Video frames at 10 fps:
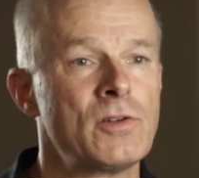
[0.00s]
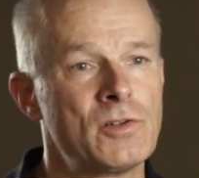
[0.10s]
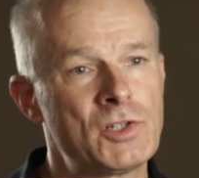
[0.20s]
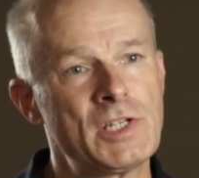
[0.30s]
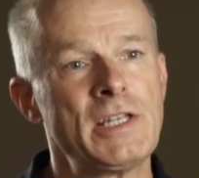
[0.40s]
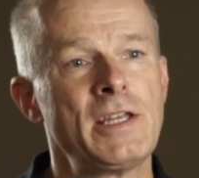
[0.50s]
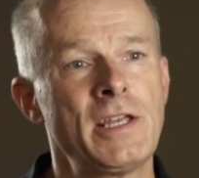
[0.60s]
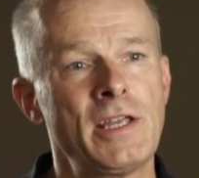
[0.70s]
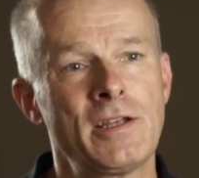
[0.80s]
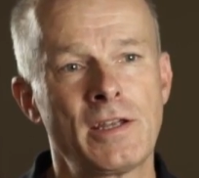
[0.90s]

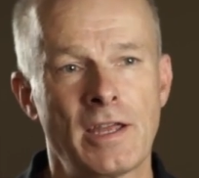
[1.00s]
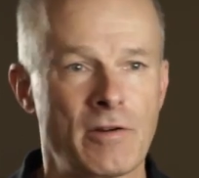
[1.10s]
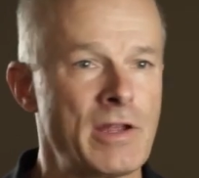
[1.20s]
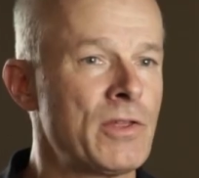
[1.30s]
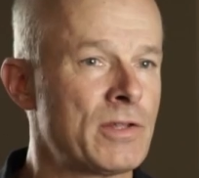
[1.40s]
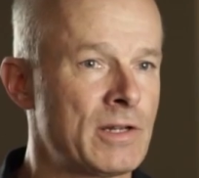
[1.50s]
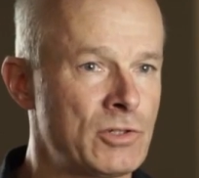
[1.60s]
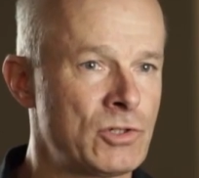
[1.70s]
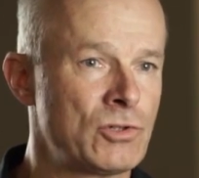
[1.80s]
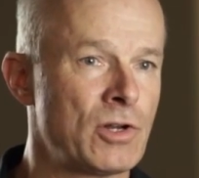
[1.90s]
CE Carrier Ethernet
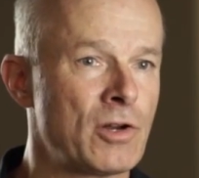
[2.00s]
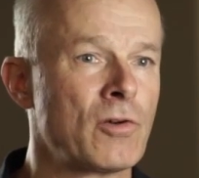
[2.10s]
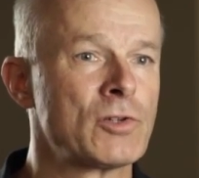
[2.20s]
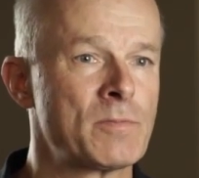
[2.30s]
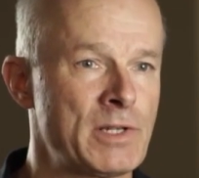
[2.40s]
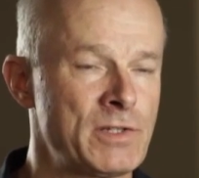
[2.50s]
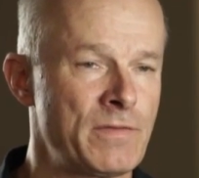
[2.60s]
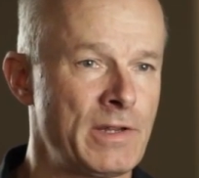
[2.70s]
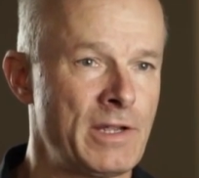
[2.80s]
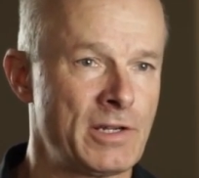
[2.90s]
2.0
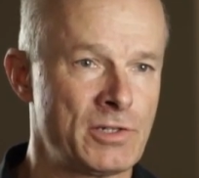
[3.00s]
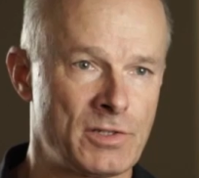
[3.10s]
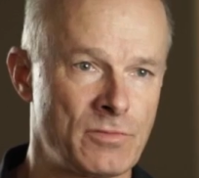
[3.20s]
specifications,